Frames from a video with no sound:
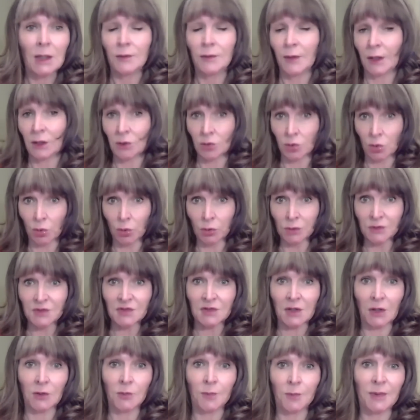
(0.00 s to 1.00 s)
There could
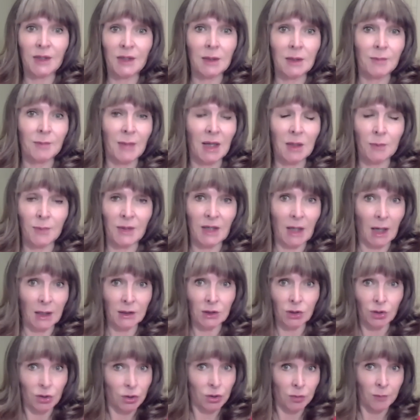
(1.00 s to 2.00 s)
also be maybe a
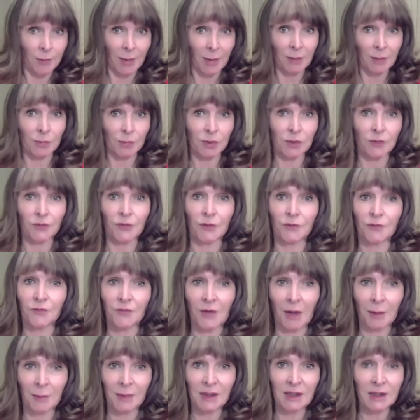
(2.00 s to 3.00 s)
new member of the
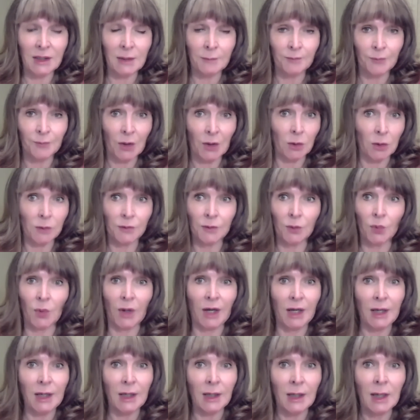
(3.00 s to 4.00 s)
family on the
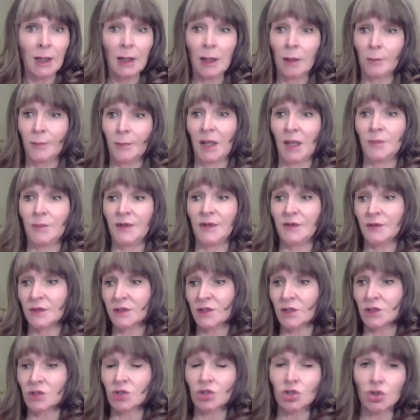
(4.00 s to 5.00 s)
way. Maybe
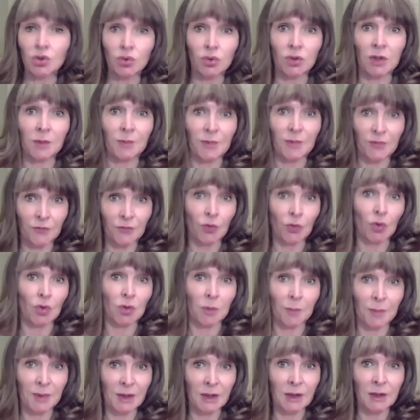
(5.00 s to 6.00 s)
this is shortly before
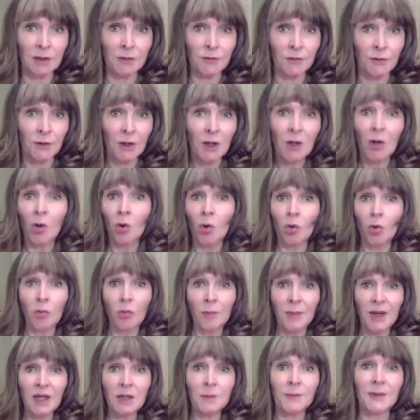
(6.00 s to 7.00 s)
a birth, or
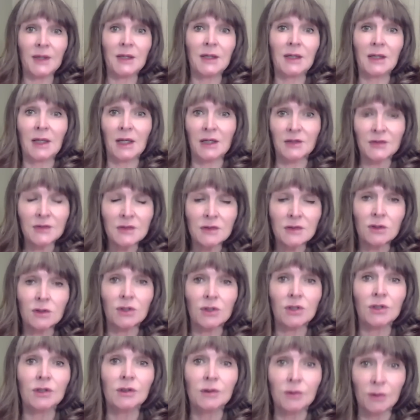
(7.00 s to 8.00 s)
maybe it's
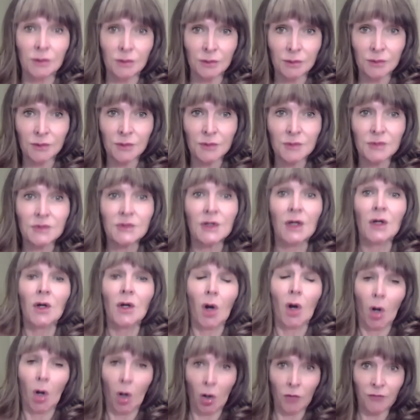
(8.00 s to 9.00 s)
news
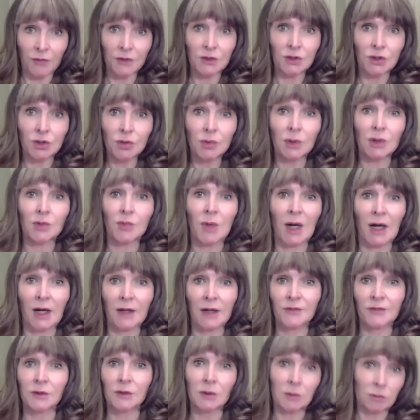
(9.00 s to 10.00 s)
of a new
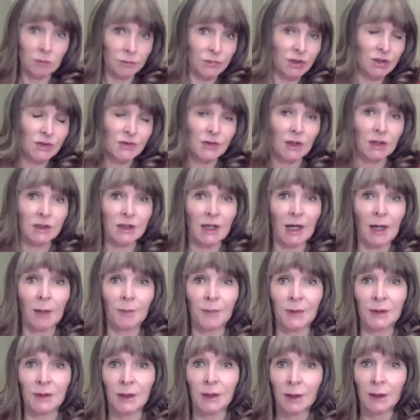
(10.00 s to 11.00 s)
arrival, which is going to
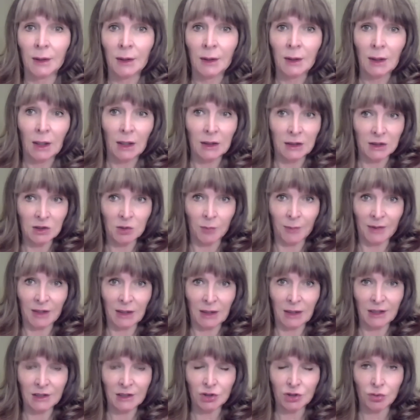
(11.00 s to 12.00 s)
happen a little bit
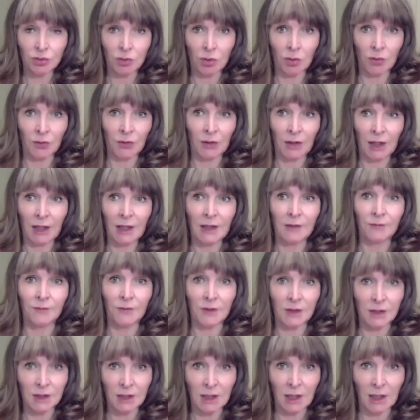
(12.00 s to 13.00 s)
later on in
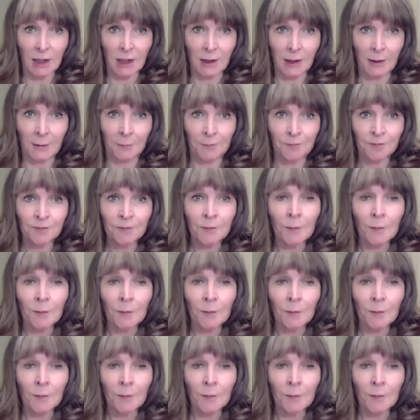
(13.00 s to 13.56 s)
the year.